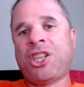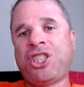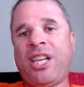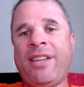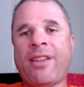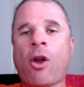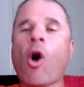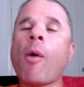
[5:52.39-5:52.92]

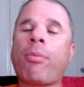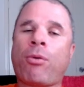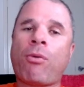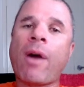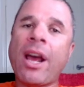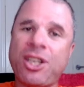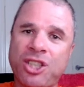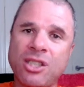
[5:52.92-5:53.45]
in their
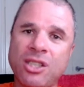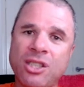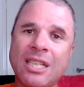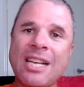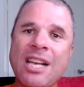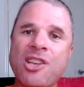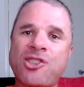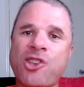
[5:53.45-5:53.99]
operations.
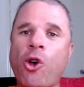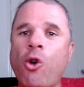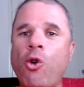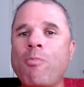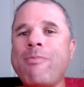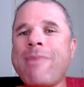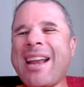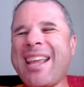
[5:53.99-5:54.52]
So
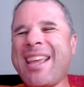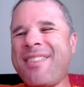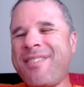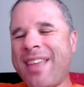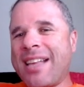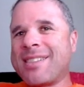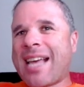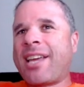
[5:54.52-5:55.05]
many
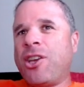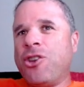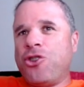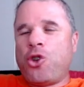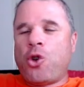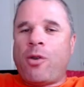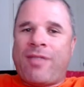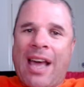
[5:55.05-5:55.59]
things they can
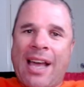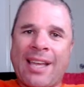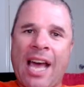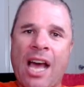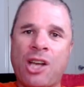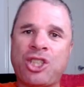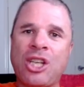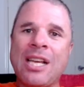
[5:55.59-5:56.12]
do with that
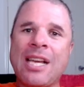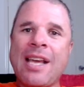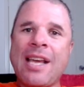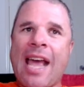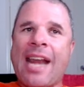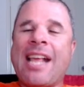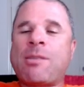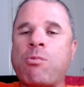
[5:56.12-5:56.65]
cash.
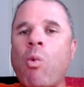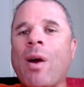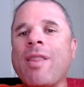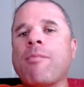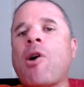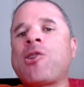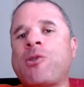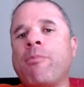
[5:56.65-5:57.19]
And it's one of
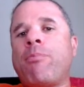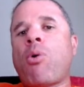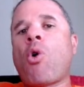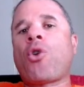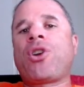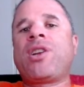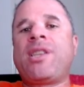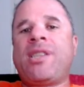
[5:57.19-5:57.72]
the most
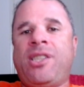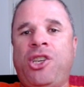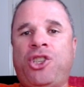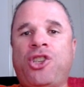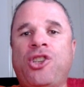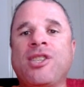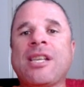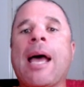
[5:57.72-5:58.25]
important
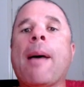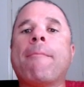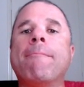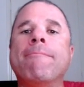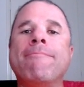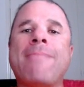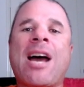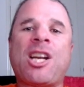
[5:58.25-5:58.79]
decisions
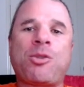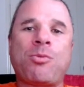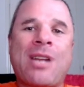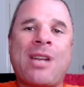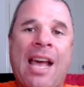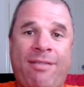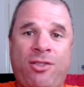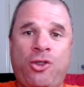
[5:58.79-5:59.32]
management
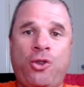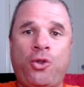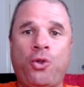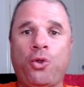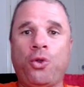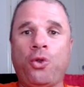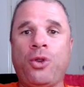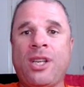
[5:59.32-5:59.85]
have
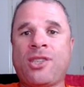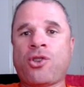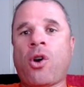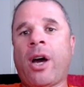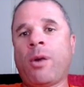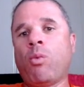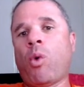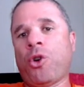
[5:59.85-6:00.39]
to
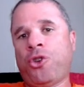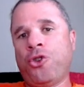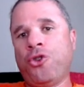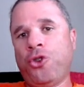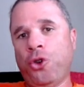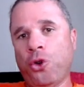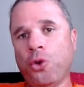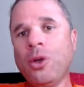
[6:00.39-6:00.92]
decide what to
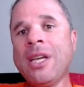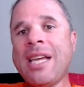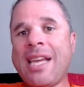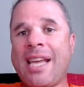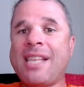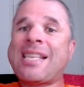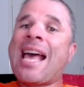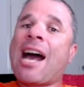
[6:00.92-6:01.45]
do
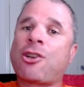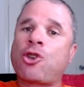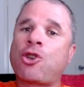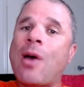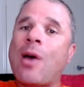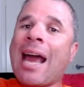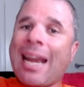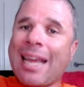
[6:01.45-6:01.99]
is how
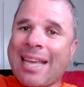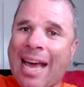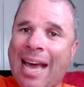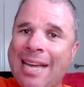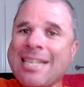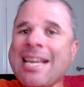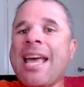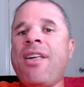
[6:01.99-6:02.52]
to
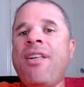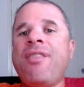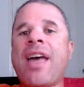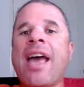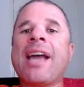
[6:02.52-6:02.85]
allocate their